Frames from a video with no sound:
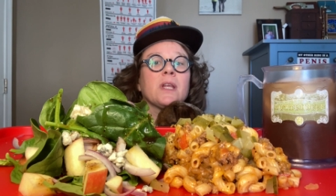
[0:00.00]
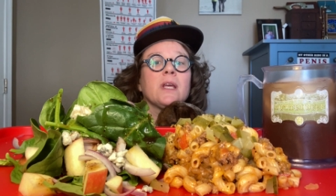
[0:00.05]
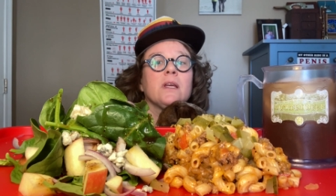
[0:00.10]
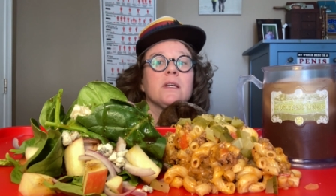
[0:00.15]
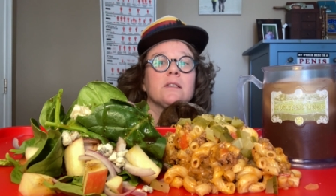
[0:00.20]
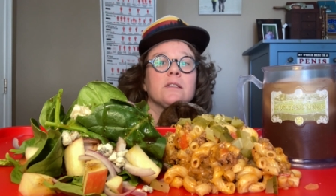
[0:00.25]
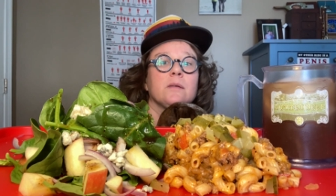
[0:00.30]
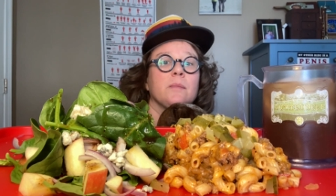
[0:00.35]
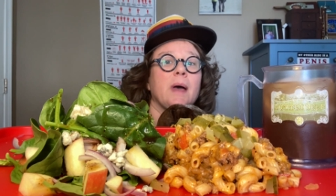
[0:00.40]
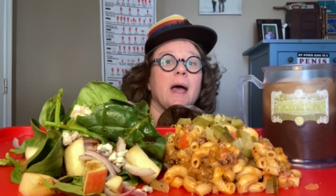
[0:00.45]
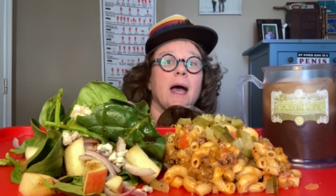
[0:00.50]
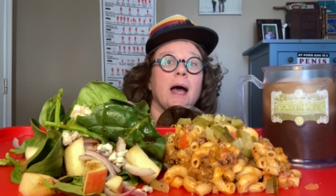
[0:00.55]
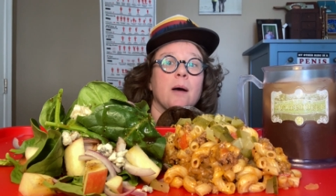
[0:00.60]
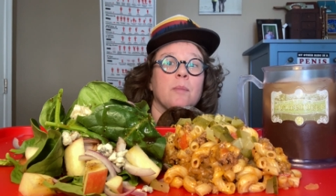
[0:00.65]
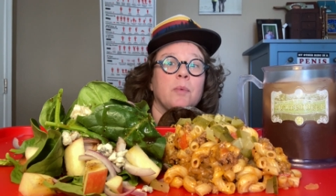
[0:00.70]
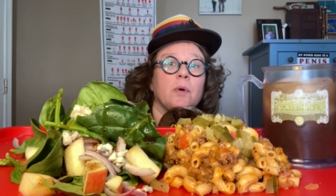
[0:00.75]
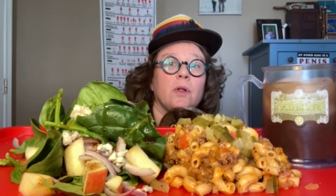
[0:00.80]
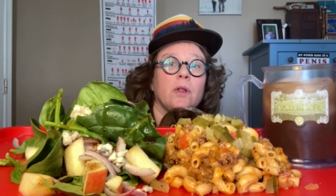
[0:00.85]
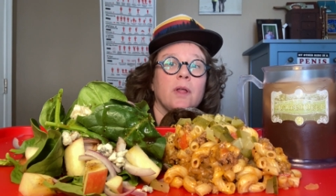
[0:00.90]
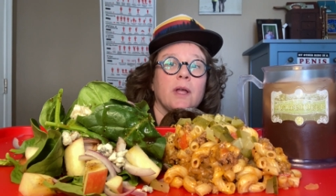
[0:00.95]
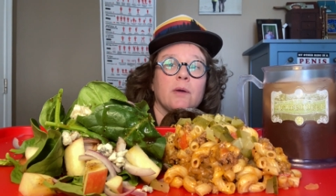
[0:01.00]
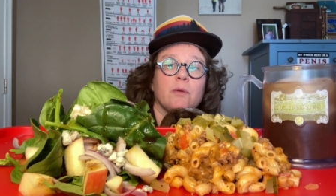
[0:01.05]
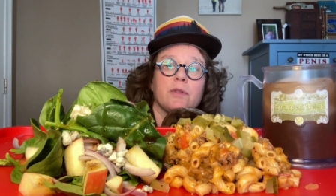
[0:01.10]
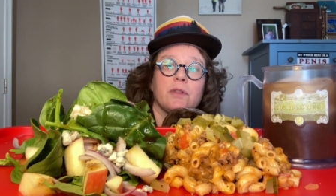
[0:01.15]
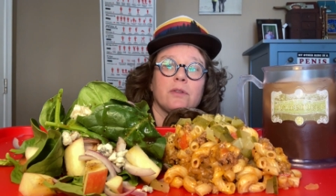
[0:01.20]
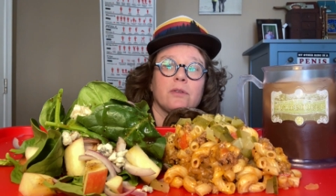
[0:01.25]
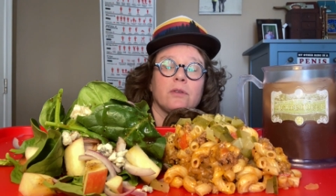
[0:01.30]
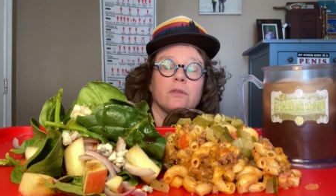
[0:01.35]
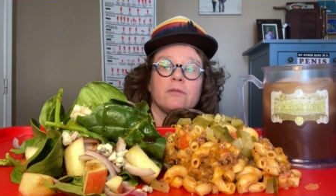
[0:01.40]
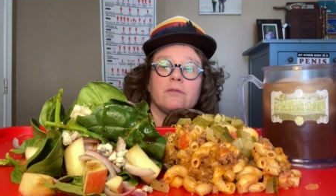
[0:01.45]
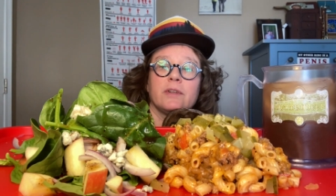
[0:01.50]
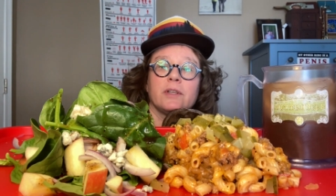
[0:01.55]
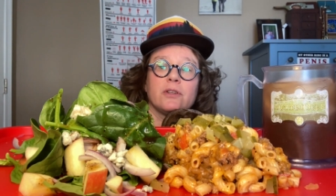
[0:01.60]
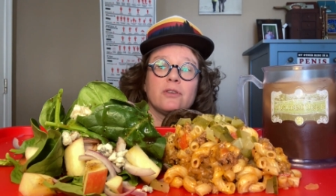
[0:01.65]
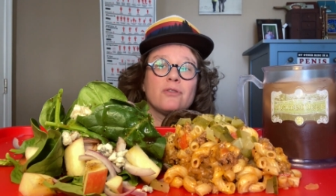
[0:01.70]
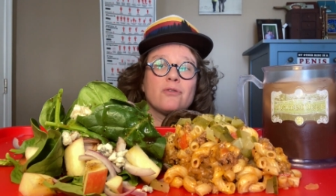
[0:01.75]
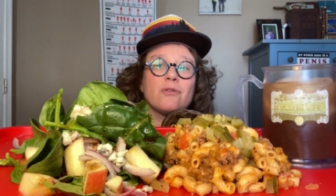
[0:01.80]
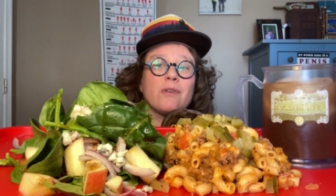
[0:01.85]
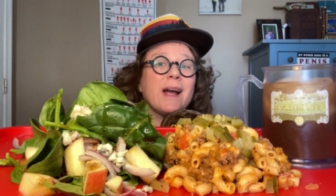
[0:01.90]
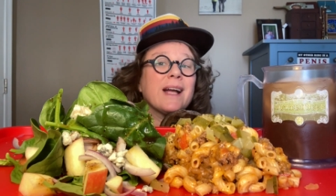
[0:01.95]
some apple with a little
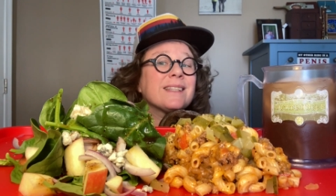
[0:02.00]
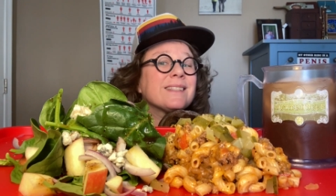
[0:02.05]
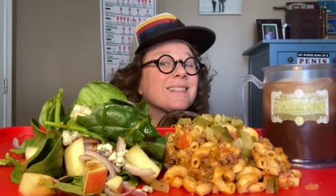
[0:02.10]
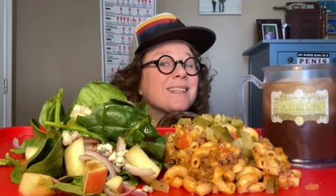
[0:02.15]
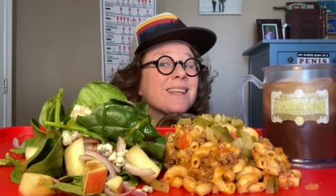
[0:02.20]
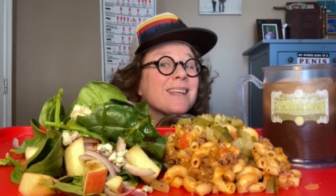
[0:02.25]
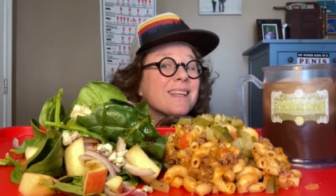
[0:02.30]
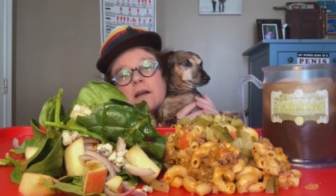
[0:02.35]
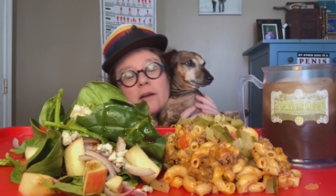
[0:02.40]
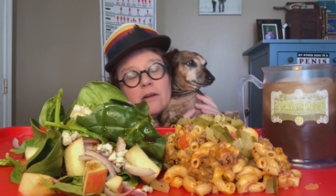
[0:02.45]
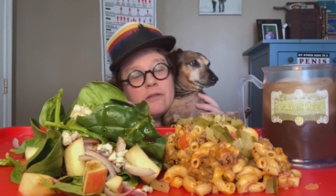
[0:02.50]
vinaigrette.